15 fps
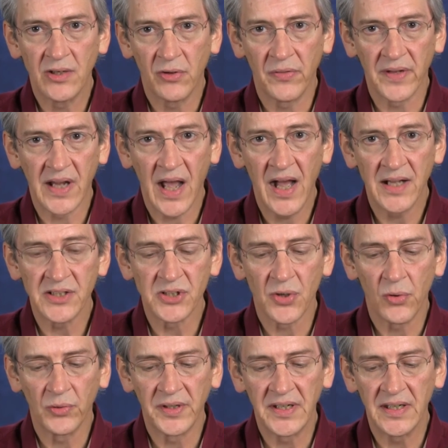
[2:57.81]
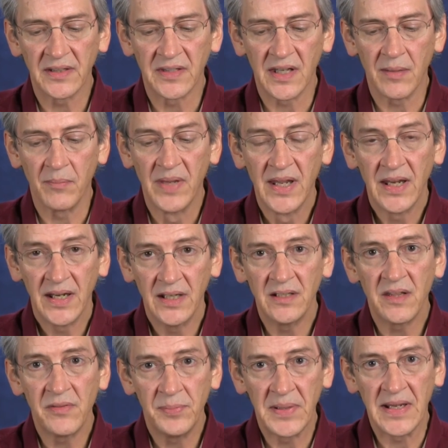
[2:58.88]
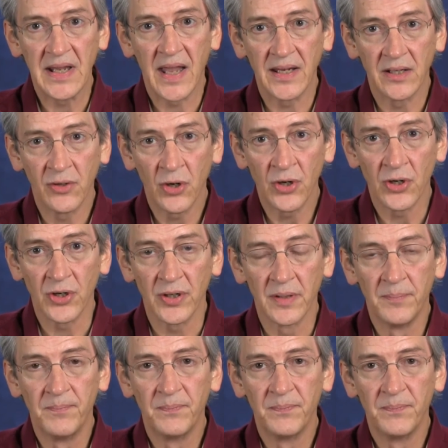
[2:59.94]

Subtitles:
on the console to get them into the PA and heard.